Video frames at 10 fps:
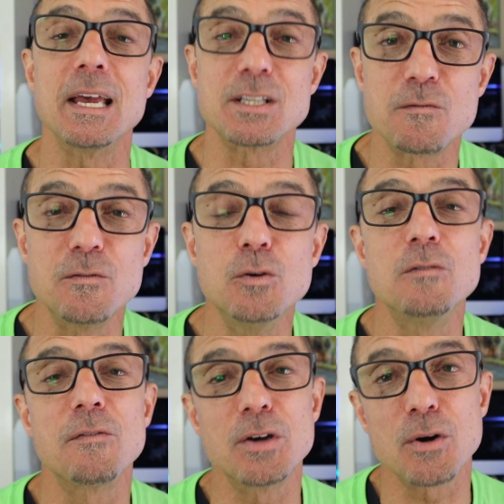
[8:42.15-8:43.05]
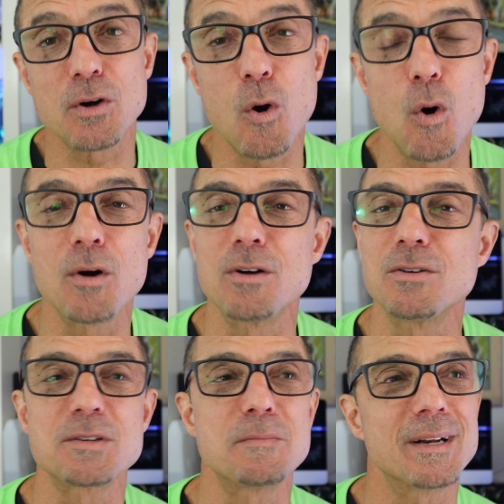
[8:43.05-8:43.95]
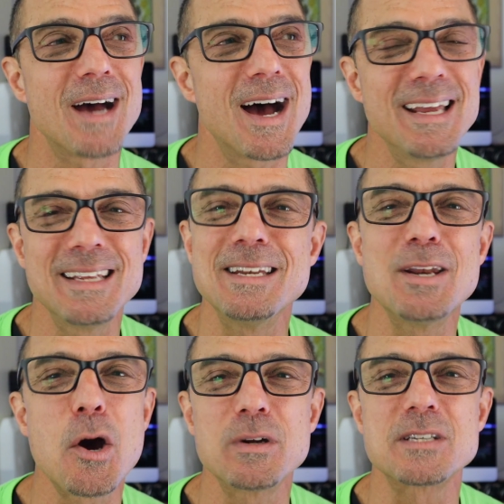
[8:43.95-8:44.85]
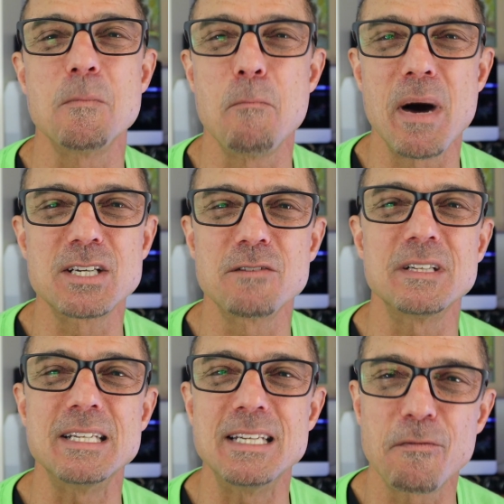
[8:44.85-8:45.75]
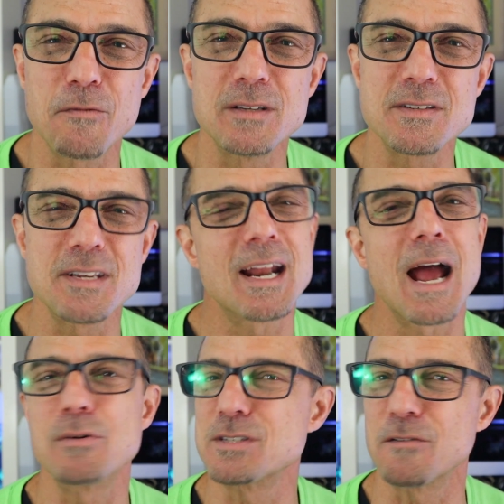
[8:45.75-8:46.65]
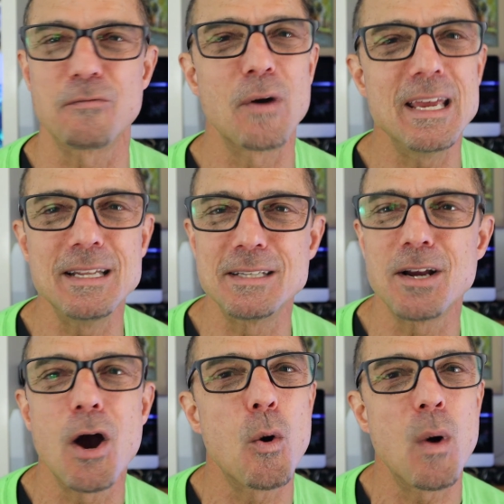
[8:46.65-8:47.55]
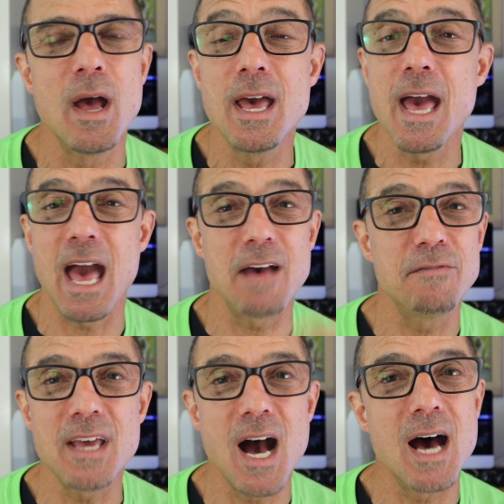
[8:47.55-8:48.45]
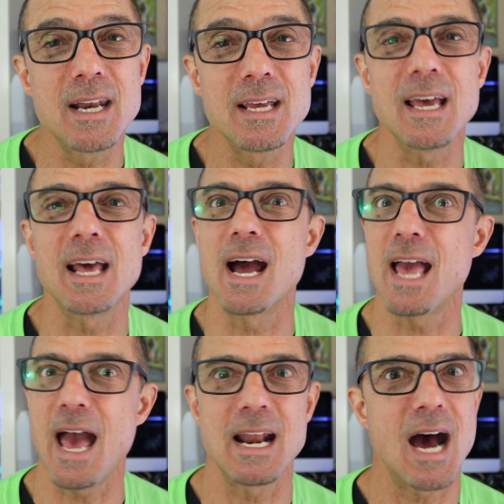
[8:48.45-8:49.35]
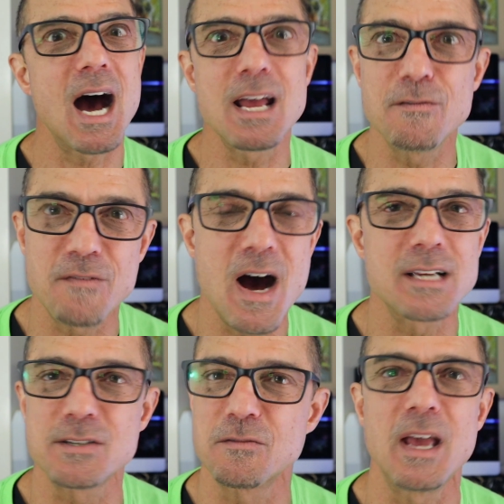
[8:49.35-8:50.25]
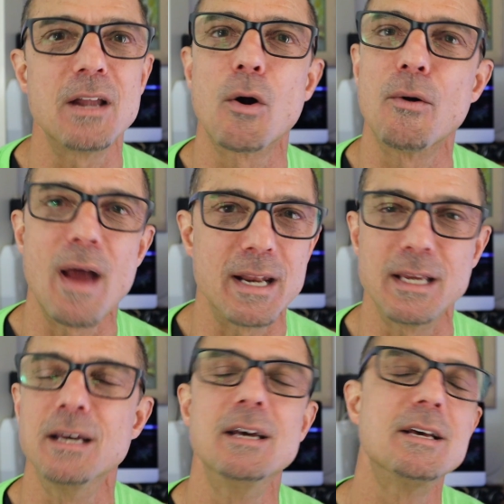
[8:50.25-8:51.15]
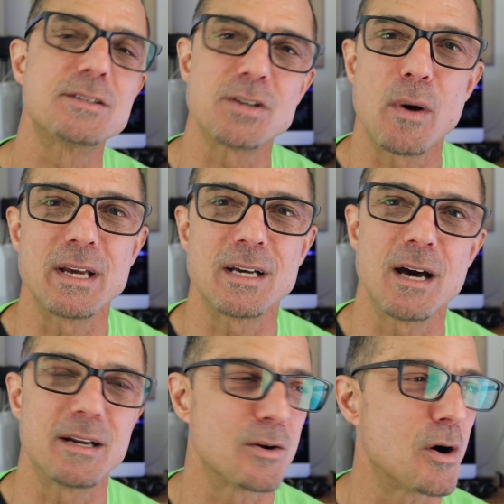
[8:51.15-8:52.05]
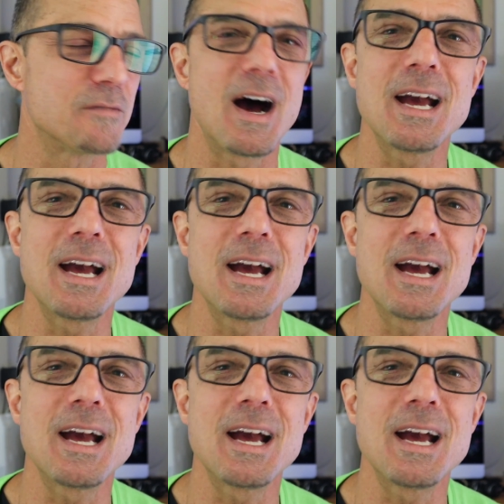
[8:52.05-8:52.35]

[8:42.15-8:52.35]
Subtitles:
It's food for your corals, but I didn't notice much of a difference, and I was afraid to go heavy on it, and I had high phosphate already, so I cut it off.